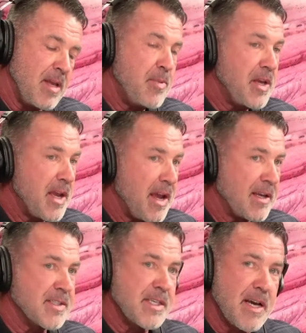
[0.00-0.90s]

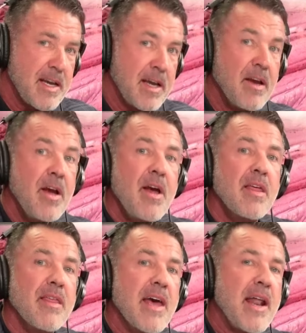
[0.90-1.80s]
EPA, CIA,
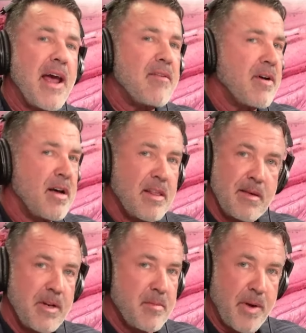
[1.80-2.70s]
that have
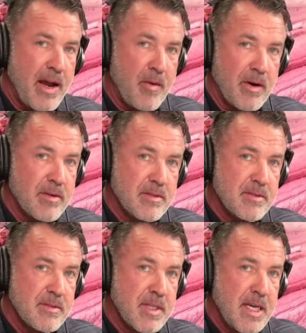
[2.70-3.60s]
unlimited power.
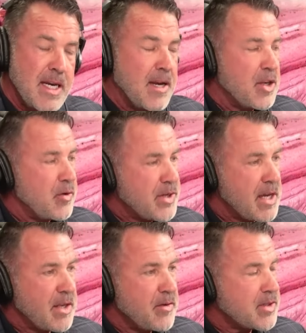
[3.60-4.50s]
You
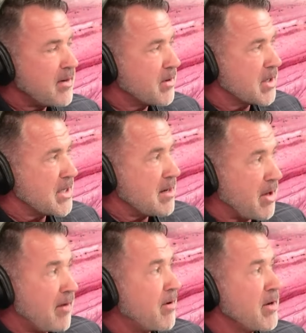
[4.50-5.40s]
take Utah for an
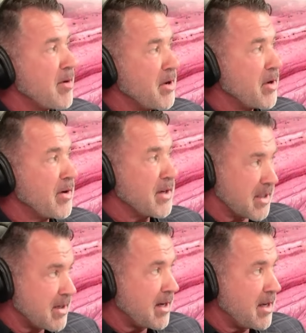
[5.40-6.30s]
example. How far do you want me to go on this?
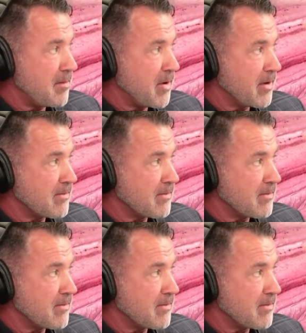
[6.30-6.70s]
Because I can keep going.